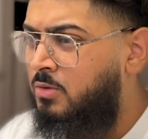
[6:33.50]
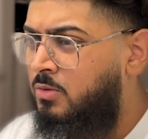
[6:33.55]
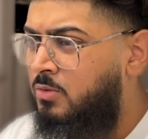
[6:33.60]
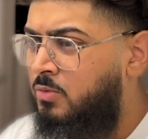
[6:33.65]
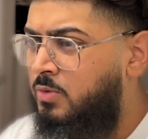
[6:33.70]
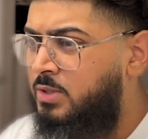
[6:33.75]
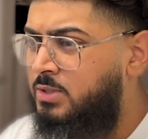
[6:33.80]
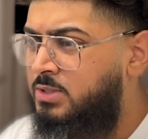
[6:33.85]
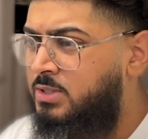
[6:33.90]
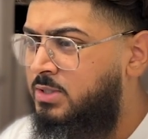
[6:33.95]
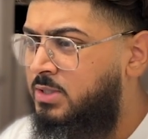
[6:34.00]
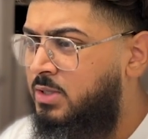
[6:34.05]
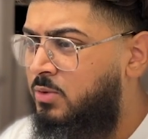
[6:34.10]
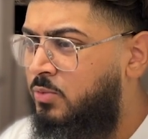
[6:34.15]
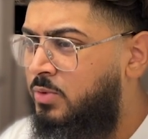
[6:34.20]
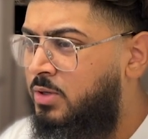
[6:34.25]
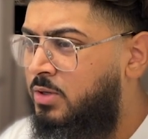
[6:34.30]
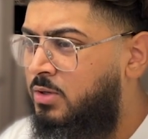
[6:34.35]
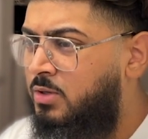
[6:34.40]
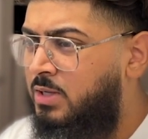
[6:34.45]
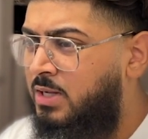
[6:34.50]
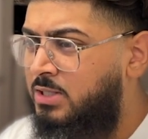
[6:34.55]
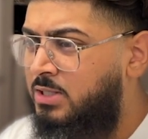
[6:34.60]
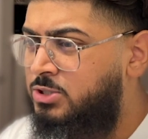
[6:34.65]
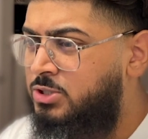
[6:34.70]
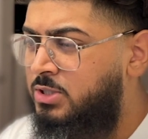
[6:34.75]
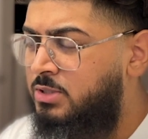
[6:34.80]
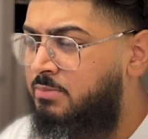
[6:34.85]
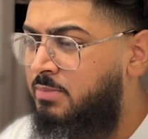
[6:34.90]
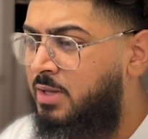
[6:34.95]
We can see that we are
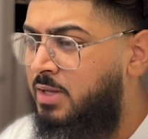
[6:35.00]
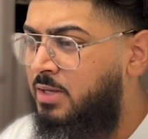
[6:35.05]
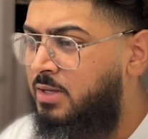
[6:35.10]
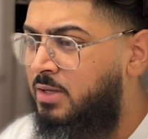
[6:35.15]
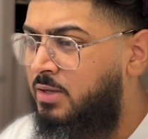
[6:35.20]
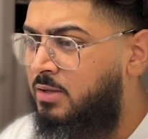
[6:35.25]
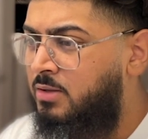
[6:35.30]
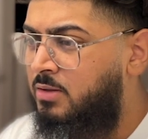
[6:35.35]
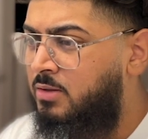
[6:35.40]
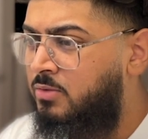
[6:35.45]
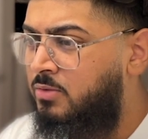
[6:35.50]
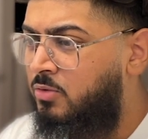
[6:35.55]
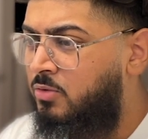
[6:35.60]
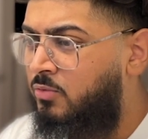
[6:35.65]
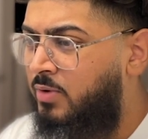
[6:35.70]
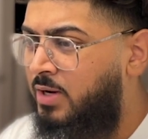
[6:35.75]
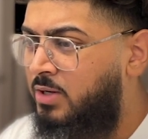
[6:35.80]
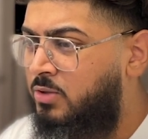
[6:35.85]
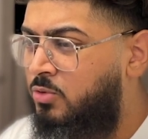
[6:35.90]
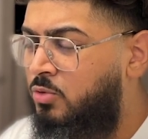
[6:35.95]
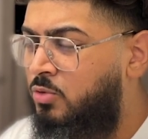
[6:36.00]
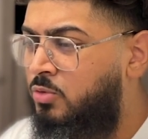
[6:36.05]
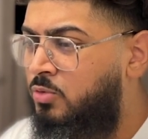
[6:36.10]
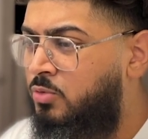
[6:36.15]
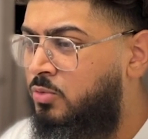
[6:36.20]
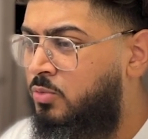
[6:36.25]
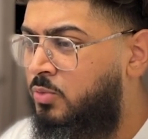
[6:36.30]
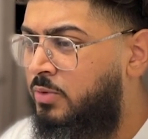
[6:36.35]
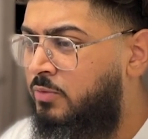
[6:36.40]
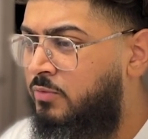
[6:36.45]
actually making the right call
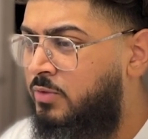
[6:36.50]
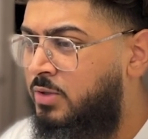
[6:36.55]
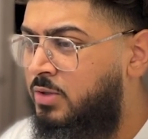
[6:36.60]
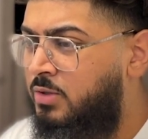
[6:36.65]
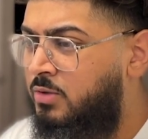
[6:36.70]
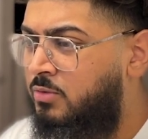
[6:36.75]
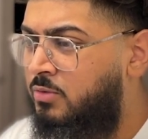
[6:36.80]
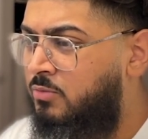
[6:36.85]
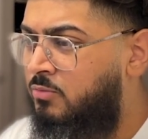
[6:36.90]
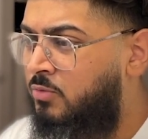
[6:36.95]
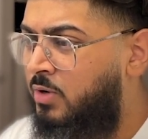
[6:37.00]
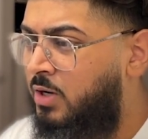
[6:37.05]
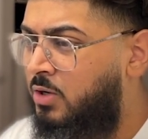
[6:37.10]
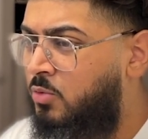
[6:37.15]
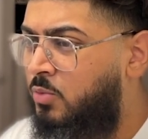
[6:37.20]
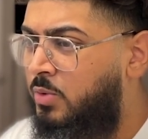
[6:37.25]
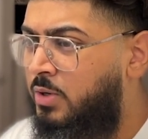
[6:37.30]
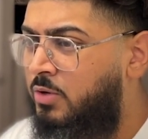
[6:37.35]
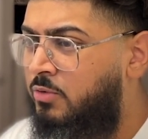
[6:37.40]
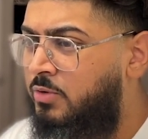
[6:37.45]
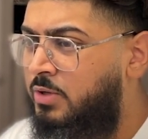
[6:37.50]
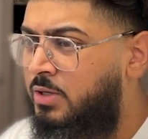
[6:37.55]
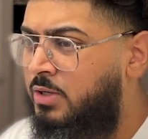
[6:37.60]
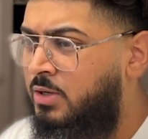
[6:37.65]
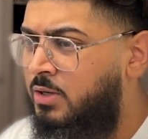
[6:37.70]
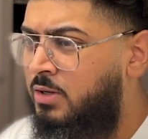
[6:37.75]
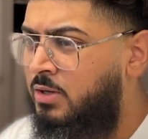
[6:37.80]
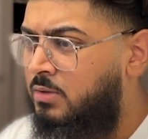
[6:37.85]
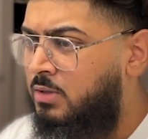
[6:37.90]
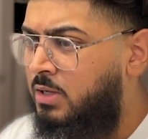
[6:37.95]
with the right query.
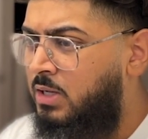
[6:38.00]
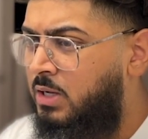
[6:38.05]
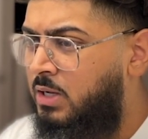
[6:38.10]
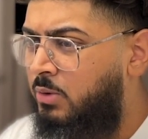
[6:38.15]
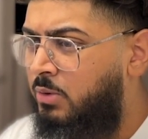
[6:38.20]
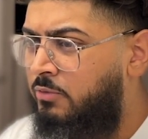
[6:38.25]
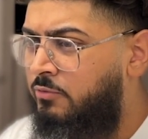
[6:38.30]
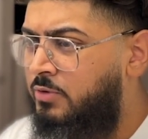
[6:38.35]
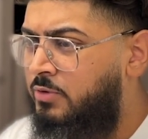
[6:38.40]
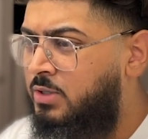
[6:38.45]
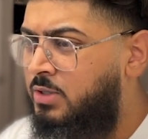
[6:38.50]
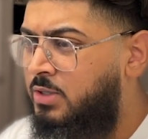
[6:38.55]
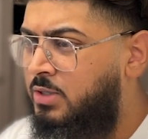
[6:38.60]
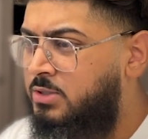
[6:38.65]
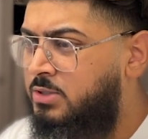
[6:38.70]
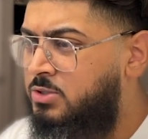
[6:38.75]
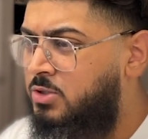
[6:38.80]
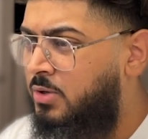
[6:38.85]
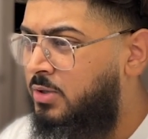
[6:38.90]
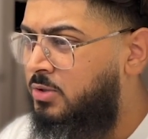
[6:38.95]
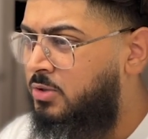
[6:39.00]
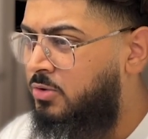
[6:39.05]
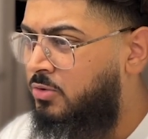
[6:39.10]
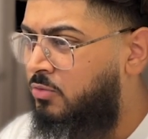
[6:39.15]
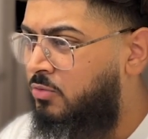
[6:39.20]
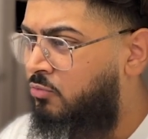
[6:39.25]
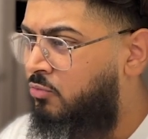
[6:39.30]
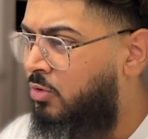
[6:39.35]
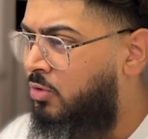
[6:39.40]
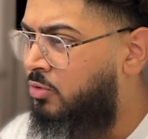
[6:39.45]
However, it's going to
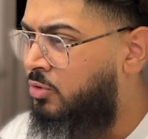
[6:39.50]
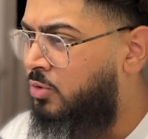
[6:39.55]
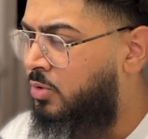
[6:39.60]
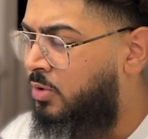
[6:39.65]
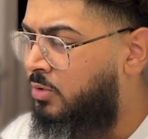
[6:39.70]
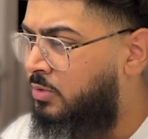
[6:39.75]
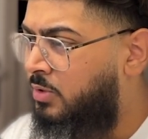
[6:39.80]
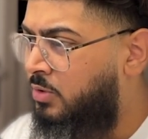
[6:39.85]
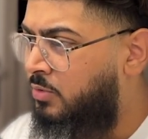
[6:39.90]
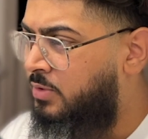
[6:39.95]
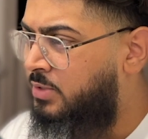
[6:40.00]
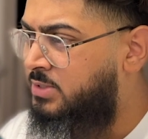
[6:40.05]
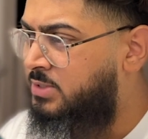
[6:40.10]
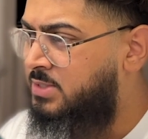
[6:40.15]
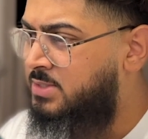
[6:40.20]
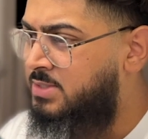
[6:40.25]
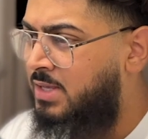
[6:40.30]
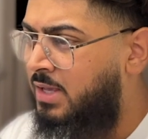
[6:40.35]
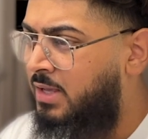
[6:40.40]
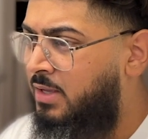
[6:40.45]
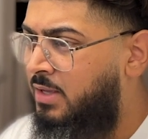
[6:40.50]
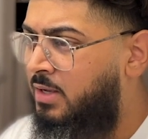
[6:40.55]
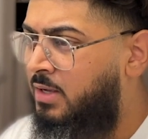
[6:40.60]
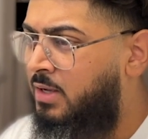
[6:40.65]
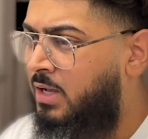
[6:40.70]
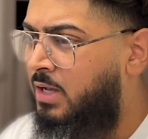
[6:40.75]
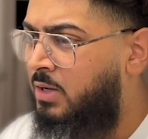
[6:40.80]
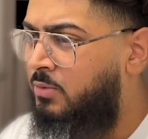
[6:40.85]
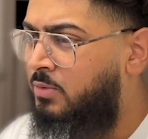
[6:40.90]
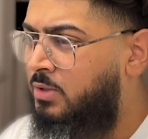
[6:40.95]
the wrong URL. This is hitting
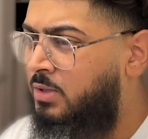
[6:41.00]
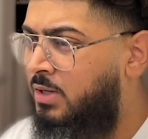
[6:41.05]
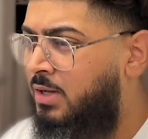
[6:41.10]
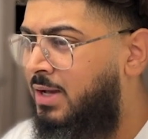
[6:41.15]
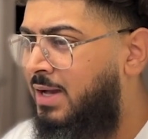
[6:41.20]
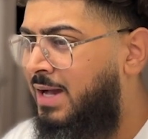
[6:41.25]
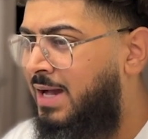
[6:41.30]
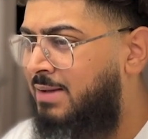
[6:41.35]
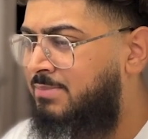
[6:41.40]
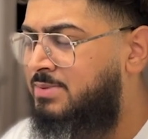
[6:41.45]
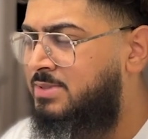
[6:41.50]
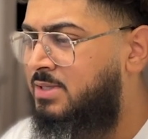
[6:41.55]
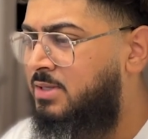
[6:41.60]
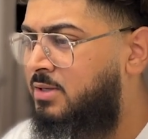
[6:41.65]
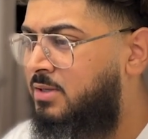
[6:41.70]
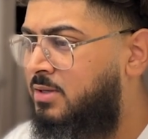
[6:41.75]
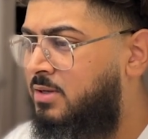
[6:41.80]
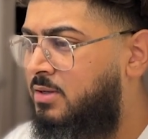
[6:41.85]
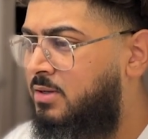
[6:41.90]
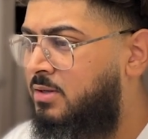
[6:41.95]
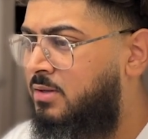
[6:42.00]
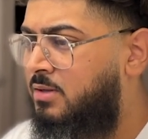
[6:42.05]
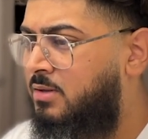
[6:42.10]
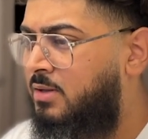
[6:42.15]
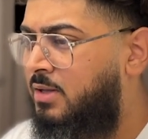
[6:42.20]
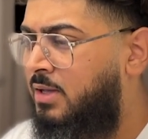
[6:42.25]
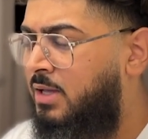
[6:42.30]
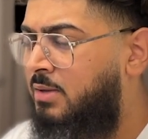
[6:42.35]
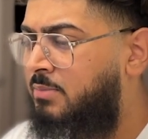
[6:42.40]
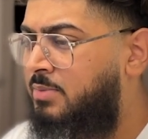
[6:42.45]
our AppSync
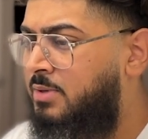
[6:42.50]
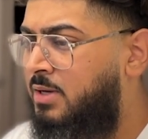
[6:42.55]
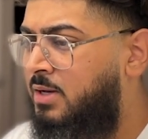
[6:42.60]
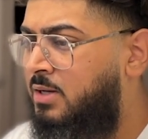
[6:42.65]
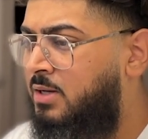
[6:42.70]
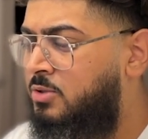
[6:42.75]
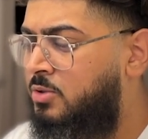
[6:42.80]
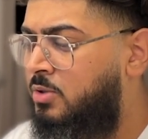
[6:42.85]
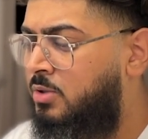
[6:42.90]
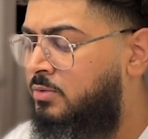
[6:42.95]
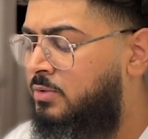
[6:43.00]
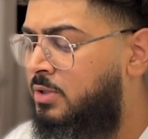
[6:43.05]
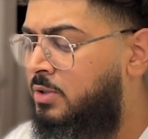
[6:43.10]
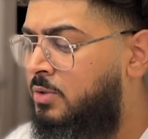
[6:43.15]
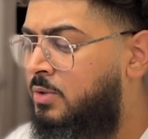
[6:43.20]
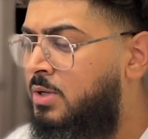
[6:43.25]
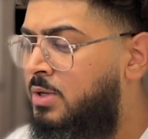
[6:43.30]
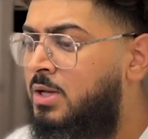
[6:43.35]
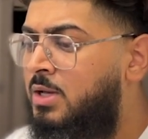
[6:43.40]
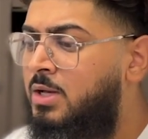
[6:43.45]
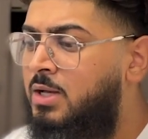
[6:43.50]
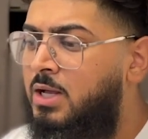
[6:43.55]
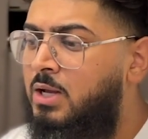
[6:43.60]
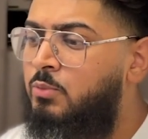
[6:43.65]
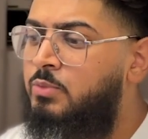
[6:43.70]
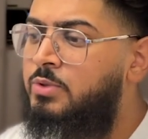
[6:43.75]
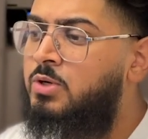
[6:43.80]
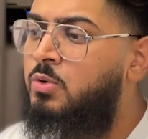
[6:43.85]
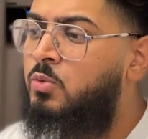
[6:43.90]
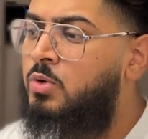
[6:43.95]
API URL, and
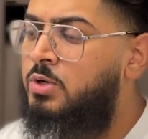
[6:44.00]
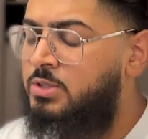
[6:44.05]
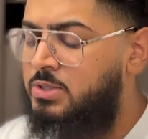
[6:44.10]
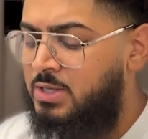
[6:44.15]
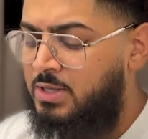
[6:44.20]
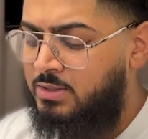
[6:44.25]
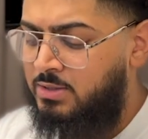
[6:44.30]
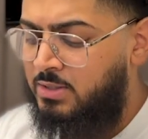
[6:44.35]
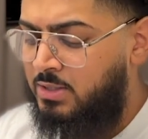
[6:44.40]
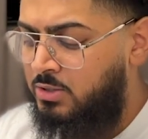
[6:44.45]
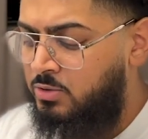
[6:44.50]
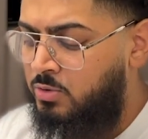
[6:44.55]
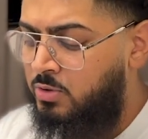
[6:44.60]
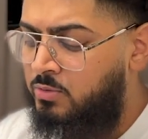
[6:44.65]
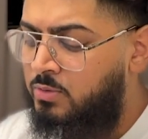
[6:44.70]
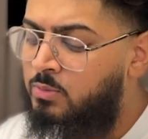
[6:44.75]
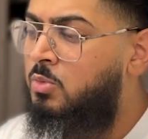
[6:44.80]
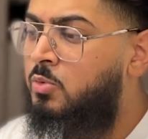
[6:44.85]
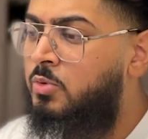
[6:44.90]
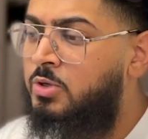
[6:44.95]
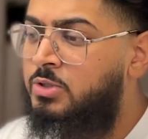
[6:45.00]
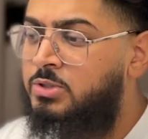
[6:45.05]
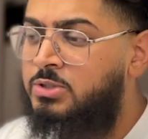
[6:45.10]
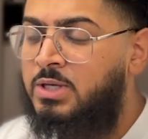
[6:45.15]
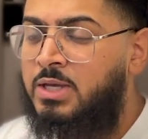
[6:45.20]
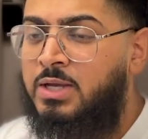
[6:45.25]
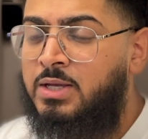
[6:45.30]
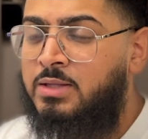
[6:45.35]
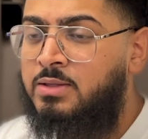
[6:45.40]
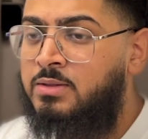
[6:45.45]
we don't want it to hit that URL. We want it to
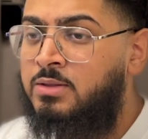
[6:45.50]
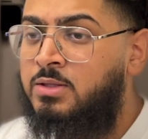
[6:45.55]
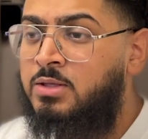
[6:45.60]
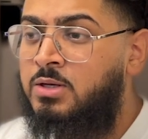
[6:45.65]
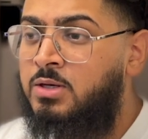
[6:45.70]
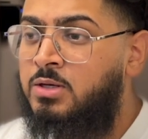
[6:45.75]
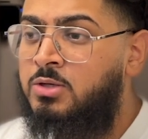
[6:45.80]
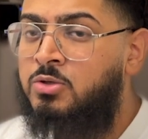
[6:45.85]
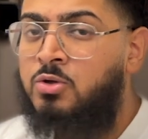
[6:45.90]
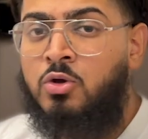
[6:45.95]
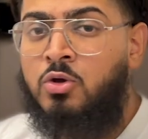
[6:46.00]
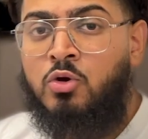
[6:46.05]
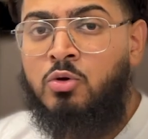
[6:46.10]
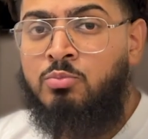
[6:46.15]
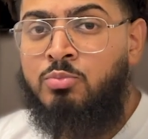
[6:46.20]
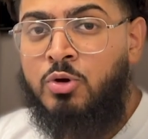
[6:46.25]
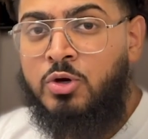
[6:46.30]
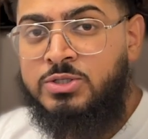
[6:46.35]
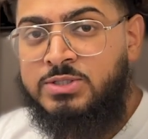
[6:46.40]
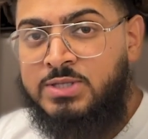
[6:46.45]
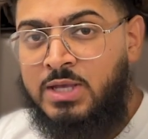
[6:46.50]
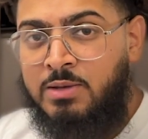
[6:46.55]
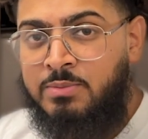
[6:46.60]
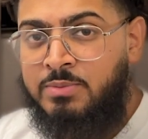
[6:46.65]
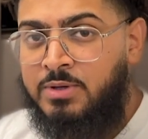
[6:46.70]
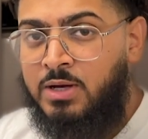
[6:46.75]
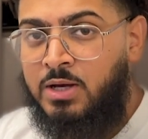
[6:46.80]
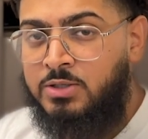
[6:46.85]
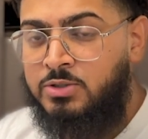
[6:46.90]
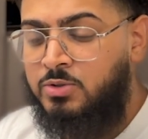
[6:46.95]
hit the Google Books
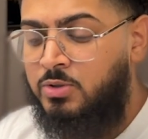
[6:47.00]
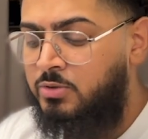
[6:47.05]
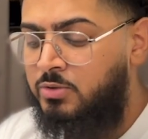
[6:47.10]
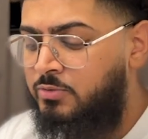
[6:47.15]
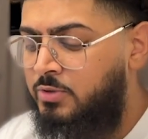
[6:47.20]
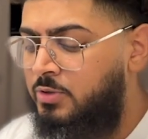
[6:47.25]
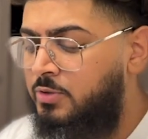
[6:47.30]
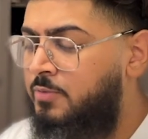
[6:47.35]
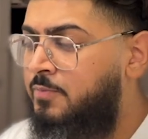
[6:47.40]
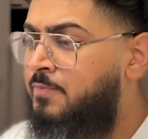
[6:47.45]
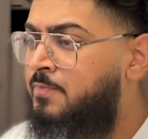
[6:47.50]
API URL.